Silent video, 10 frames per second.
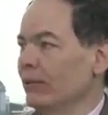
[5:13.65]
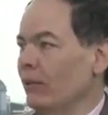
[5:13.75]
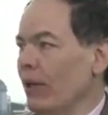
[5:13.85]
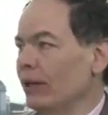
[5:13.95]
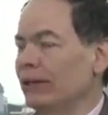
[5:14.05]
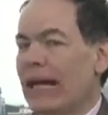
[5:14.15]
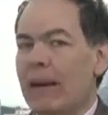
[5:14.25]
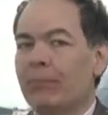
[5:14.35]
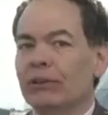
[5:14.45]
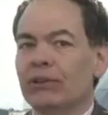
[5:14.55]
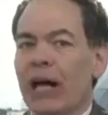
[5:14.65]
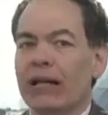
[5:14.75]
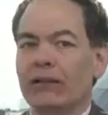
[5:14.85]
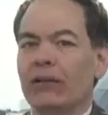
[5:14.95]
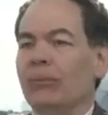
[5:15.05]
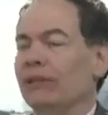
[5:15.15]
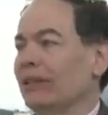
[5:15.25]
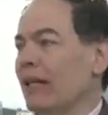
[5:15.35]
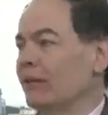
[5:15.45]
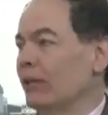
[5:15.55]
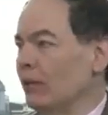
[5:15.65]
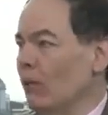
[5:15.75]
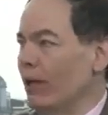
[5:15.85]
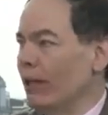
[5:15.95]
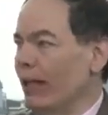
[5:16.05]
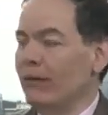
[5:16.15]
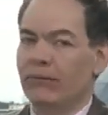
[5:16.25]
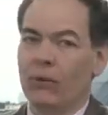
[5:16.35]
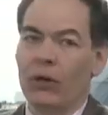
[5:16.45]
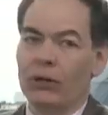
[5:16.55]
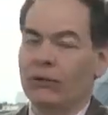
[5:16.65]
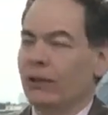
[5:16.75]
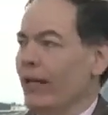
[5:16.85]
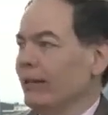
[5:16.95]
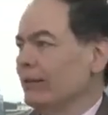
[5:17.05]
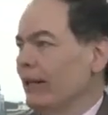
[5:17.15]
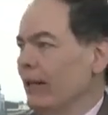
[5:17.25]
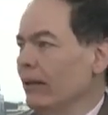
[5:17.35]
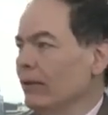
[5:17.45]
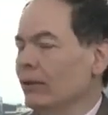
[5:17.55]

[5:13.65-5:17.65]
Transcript: Whereas Apple stock, it could be 700 one day, 400 the next day.